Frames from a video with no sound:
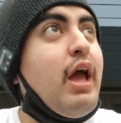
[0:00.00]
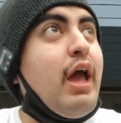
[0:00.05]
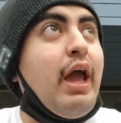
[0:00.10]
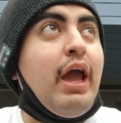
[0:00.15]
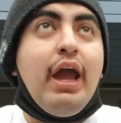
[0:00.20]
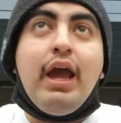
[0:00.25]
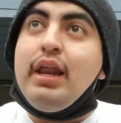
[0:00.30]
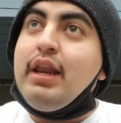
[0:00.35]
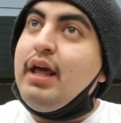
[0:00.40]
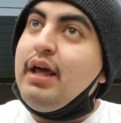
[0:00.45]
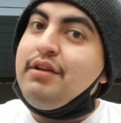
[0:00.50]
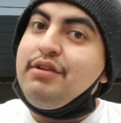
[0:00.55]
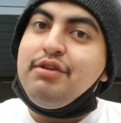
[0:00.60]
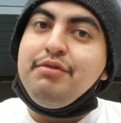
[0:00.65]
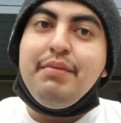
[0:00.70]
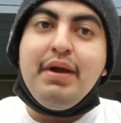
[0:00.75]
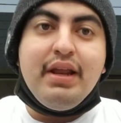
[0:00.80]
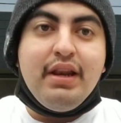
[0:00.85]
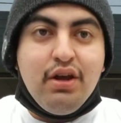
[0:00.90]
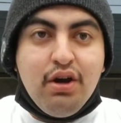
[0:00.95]
And as
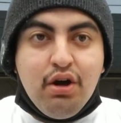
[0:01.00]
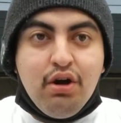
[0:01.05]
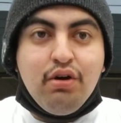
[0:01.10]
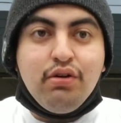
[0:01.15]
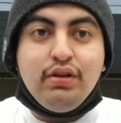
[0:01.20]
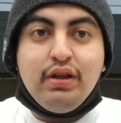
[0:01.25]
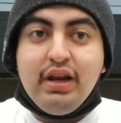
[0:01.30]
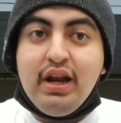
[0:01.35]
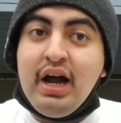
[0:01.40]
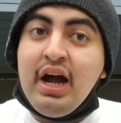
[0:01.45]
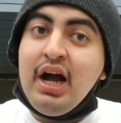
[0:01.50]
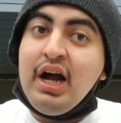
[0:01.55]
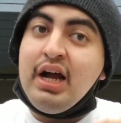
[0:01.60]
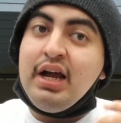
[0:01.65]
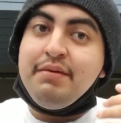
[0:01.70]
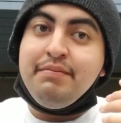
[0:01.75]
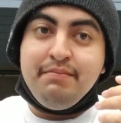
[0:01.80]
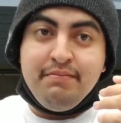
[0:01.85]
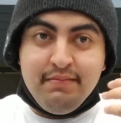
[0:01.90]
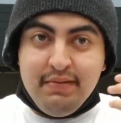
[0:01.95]
you may know that
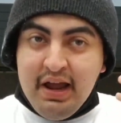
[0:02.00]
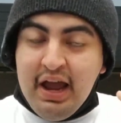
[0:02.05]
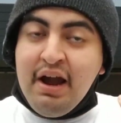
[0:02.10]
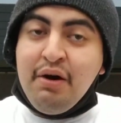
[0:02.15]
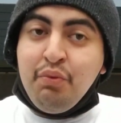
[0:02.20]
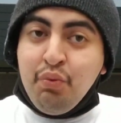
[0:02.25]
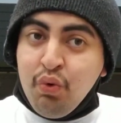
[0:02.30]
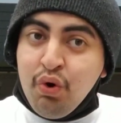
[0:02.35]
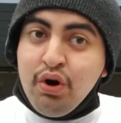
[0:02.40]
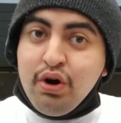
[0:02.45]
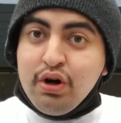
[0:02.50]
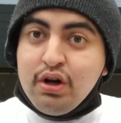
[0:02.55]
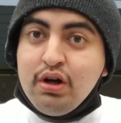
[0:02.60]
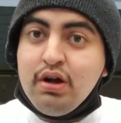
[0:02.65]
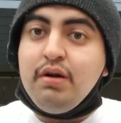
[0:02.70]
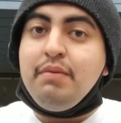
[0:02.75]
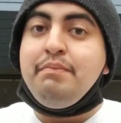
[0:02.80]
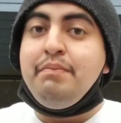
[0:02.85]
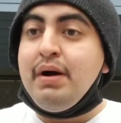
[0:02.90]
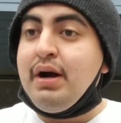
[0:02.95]
I'm at work,
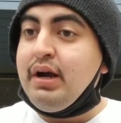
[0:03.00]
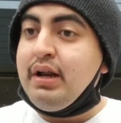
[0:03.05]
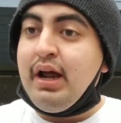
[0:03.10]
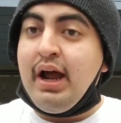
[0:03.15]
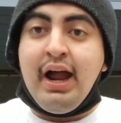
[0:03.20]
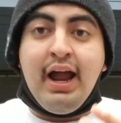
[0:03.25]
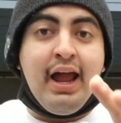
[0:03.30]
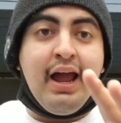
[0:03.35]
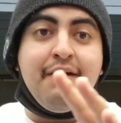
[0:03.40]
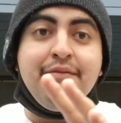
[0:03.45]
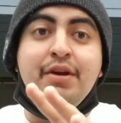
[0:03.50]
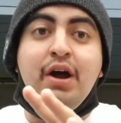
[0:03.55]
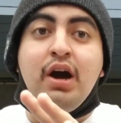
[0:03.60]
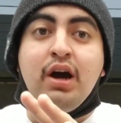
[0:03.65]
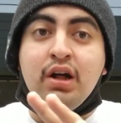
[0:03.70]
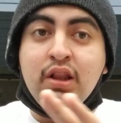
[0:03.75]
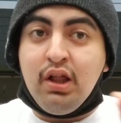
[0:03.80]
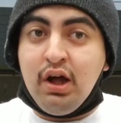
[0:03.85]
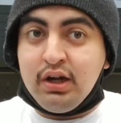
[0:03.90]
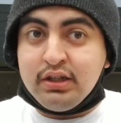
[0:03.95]
but I have
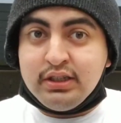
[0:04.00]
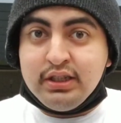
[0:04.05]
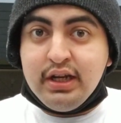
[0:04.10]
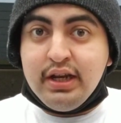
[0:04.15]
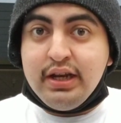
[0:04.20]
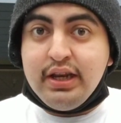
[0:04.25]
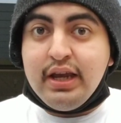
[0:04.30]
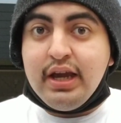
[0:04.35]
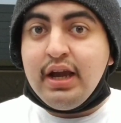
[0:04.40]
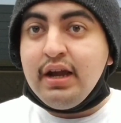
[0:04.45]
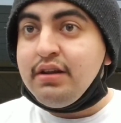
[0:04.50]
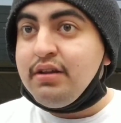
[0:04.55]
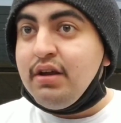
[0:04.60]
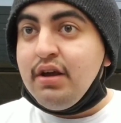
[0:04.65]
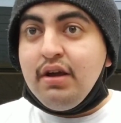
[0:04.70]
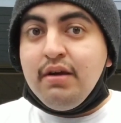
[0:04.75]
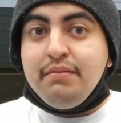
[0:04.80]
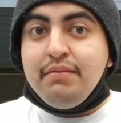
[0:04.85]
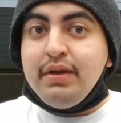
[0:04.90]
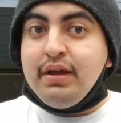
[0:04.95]
not clocked in yet
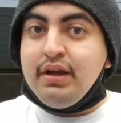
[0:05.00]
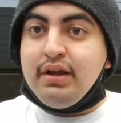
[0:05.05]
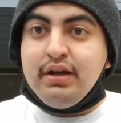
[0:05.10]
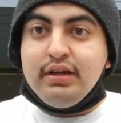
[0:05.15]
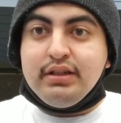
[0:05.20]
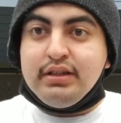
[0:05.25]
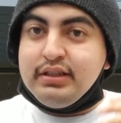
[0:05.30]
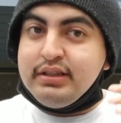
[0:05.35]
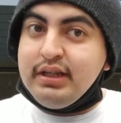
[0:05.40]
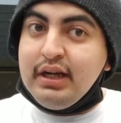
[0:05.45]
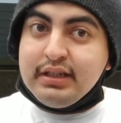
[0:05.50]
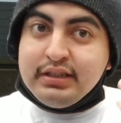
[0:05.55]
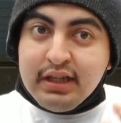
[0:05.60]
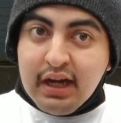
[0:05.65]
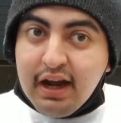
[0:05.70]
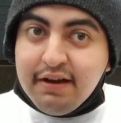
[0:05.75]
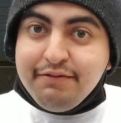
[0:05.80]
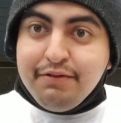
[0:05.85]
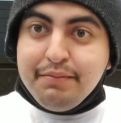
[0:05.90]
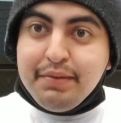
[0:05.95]
because it's not
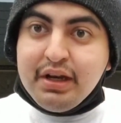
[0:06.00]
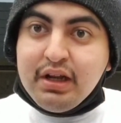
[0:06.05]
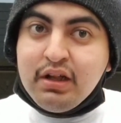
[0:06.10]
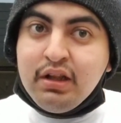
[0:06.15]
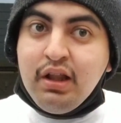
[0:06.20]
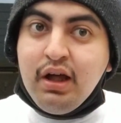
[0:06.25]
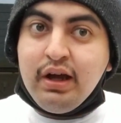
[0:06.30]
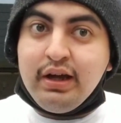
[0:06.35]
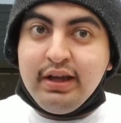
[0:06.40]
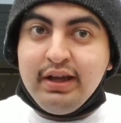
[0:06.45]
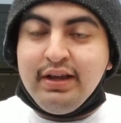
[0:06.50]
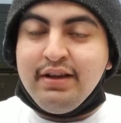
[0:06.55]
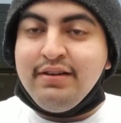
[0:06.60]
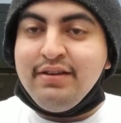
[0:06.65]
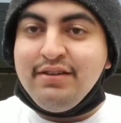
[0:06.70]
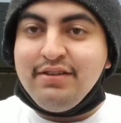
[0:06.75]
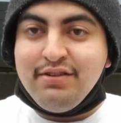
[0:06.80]
time for me to clock in.